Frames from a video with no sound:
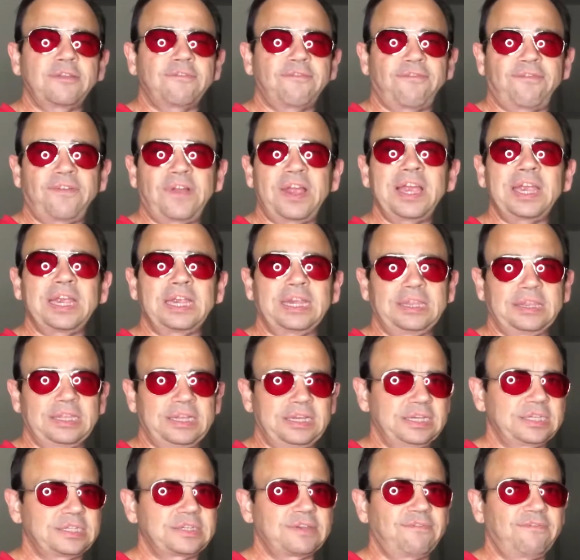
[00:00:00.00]
to find that
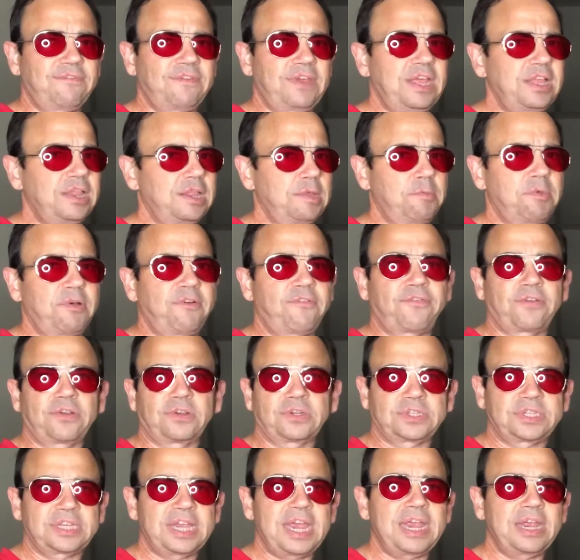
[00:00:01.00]
it's available for
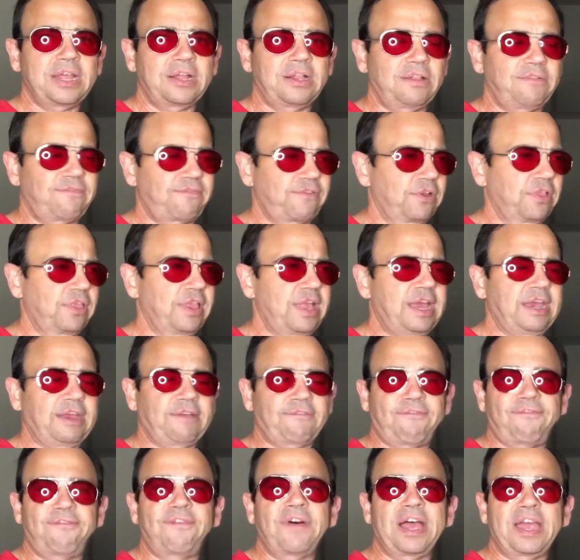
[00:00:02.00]
sale for like
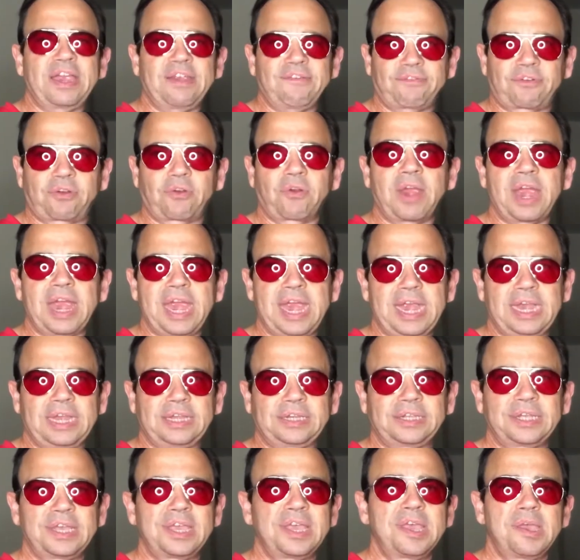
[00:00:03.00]
5
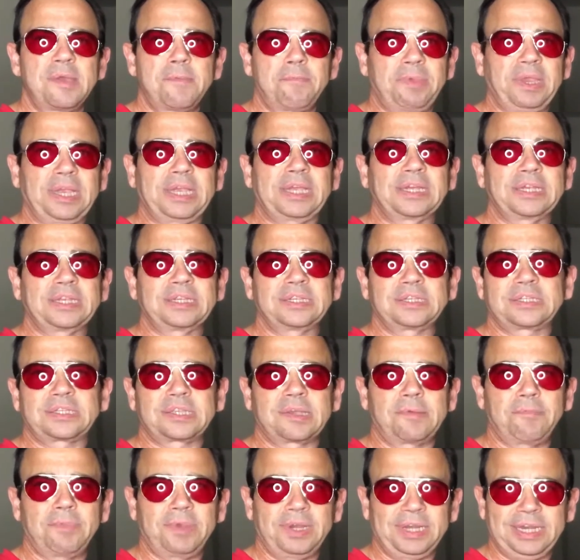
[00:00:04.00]
grand because
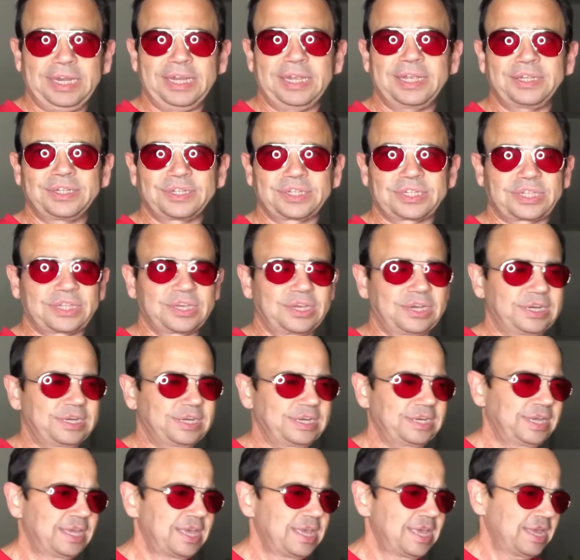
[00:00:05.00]
somebody else
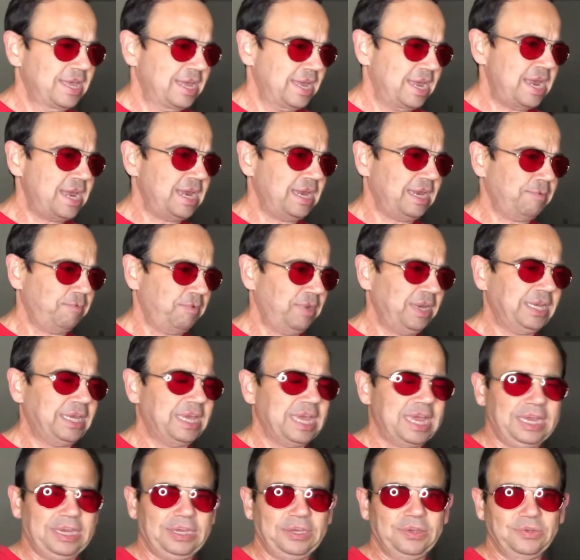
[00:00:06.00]
thought, hey, we
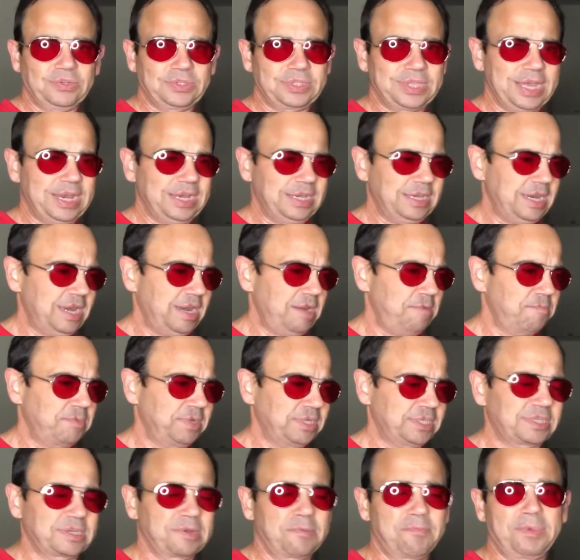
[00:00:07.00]
can't use that name,
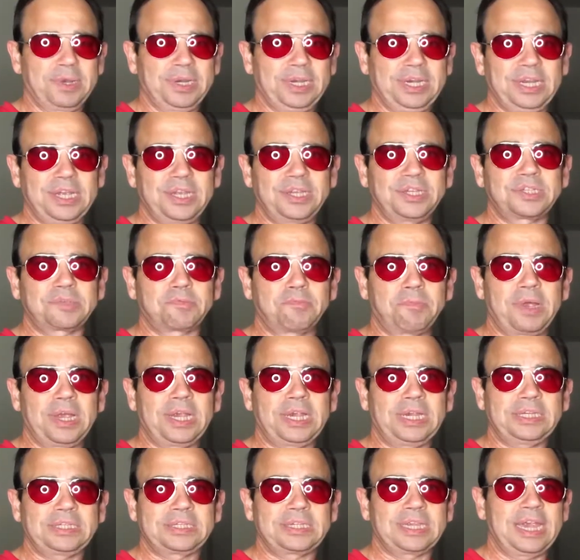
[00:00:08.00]
but somebody else
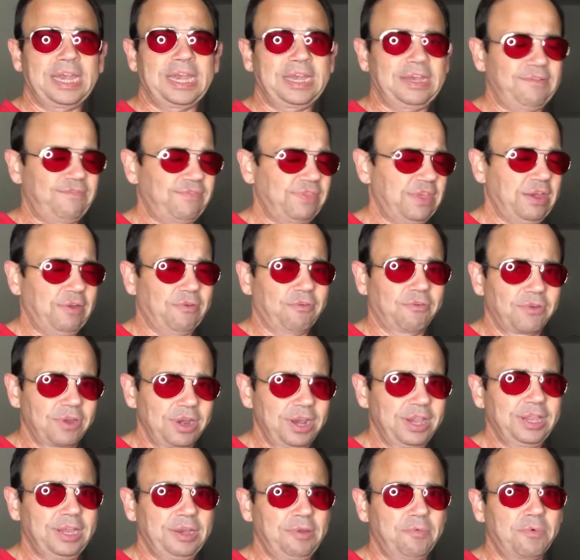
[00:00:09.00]
might. And if they
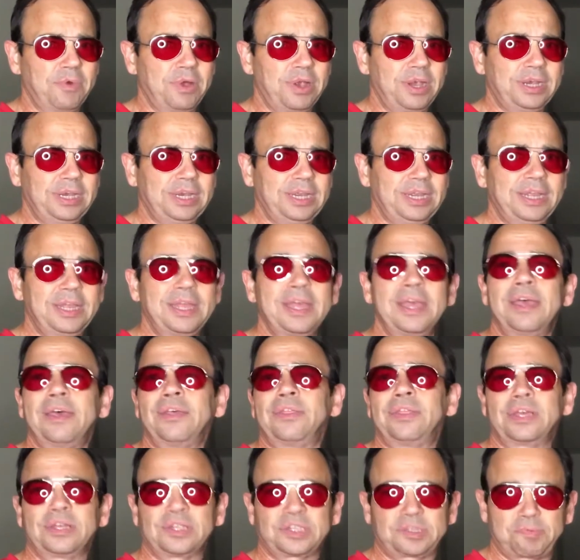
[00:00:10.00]
really want it,
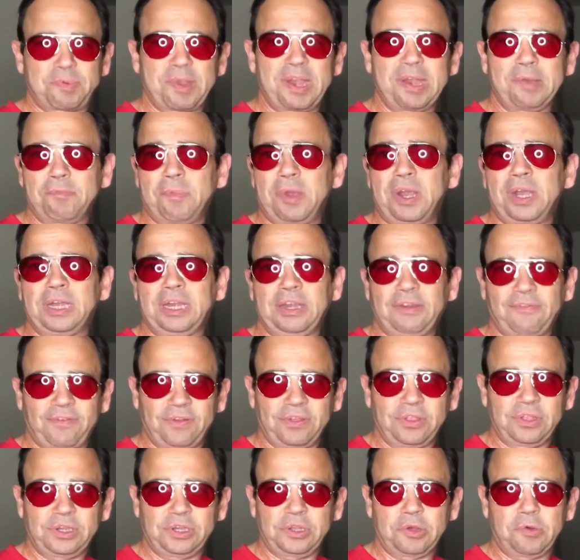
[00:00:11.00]
they'll spend money for
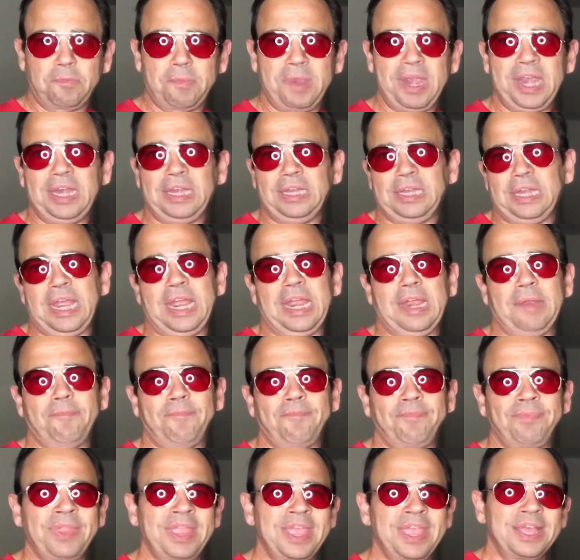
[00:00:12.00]
the domain name.
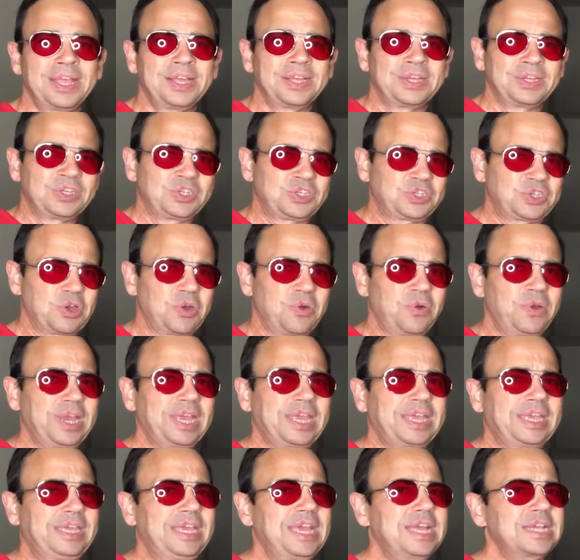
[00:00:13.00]
So
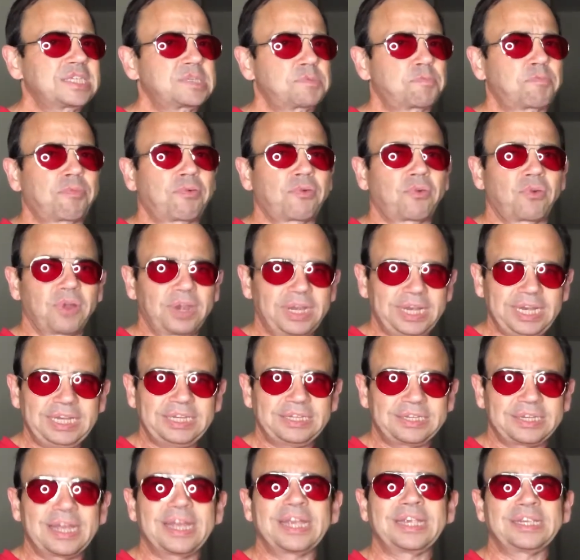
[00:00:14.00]
it gets pretty
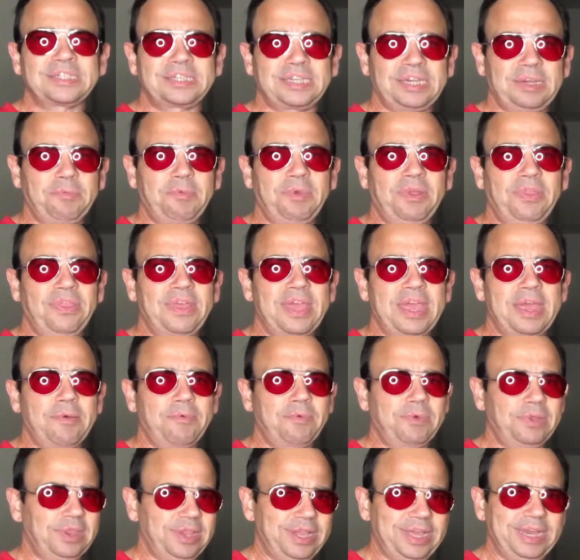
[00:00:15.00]
dicey with that
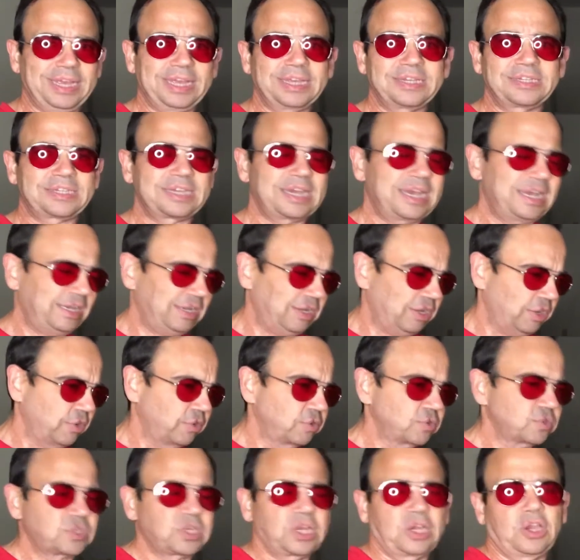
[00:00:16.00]
one. Like I said,
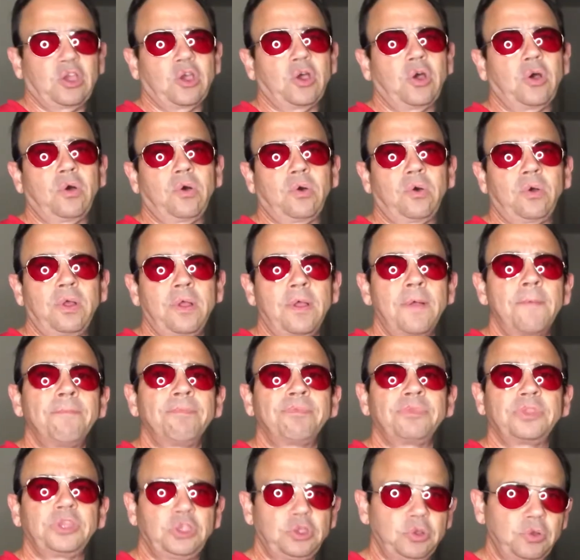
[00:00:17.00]
years ago,
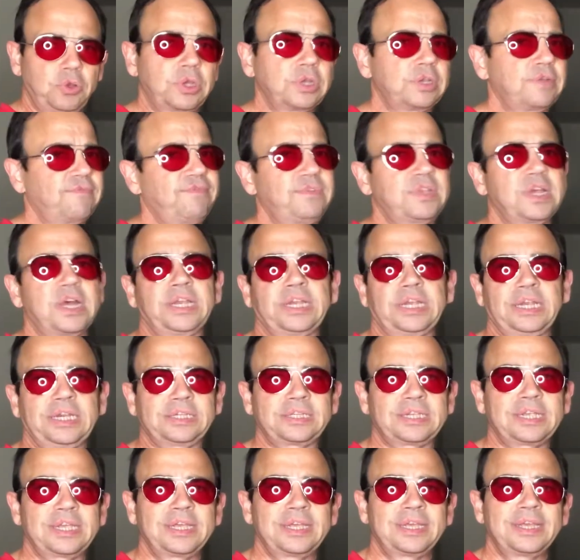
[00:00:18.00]
you could have done
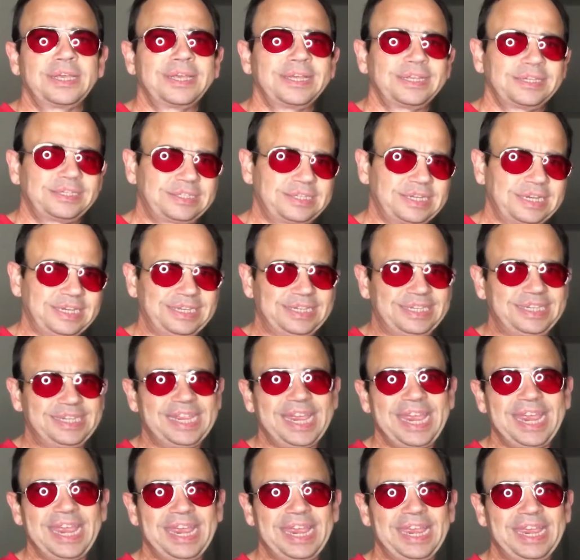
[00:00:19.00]
it.
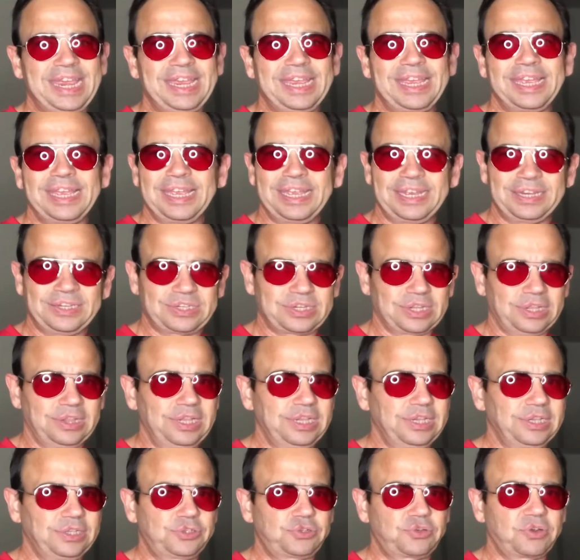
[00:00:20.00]
Today, it's a
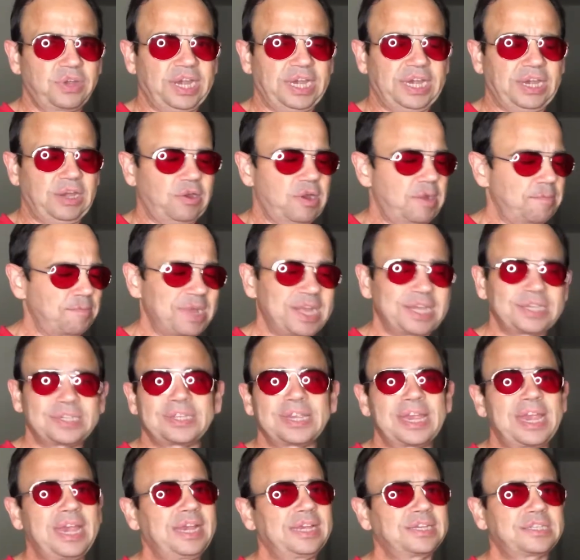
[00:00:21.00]
little trickier. I'm not
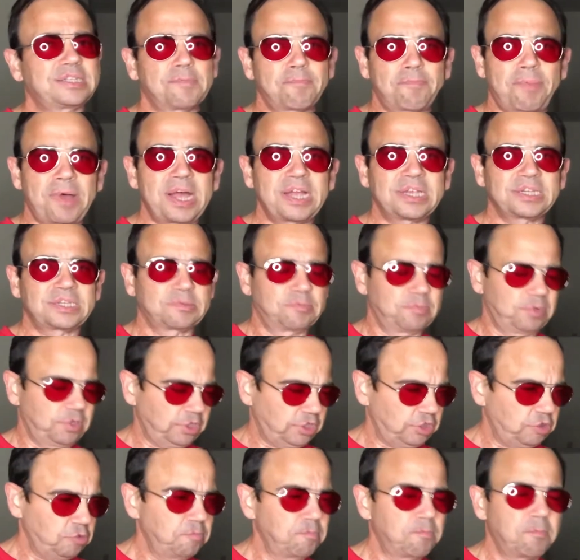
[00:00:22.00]
saying it's impossible.
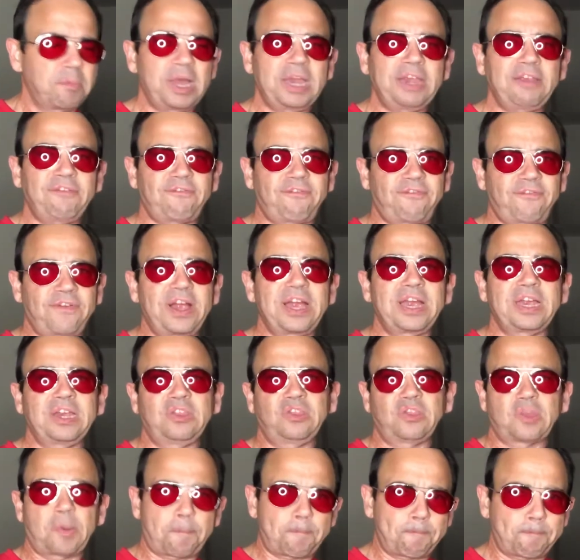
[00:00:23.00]
You might
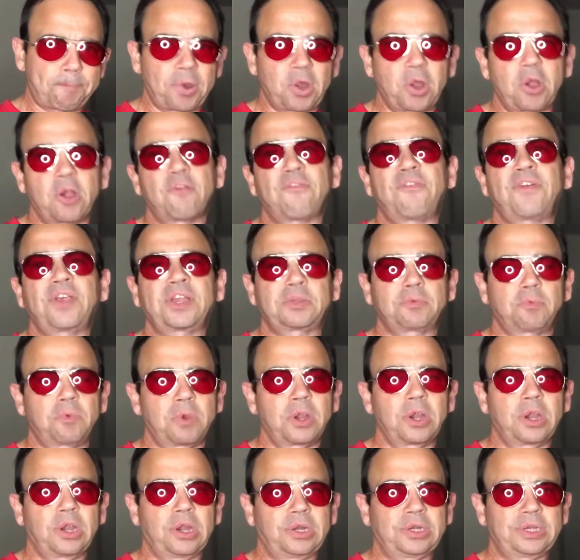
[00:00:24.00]
find the perfect
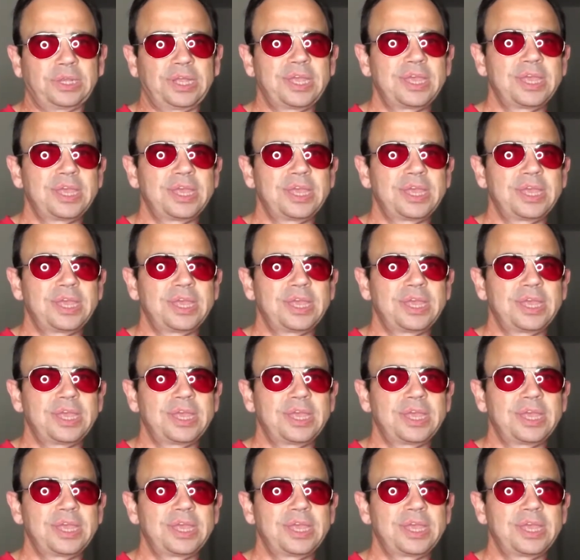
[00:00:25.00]
word.